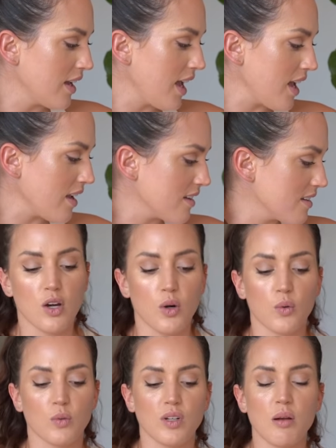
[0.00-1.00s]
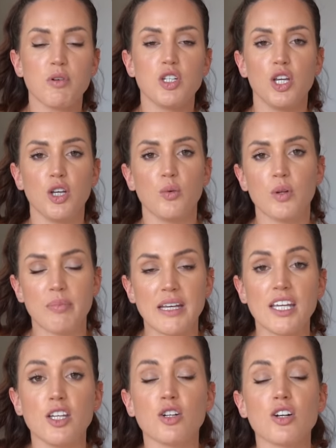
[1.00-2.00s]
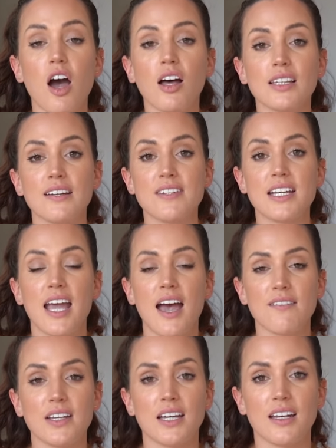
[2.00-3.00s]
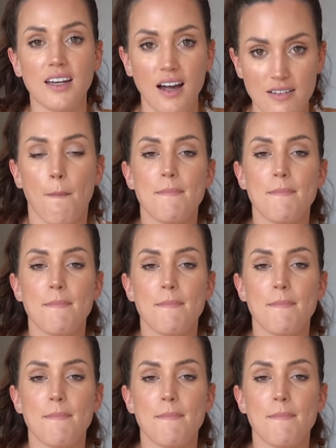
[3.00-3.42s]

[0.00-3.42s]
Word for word: Hey! So number two would be you're not lifting heavy enough.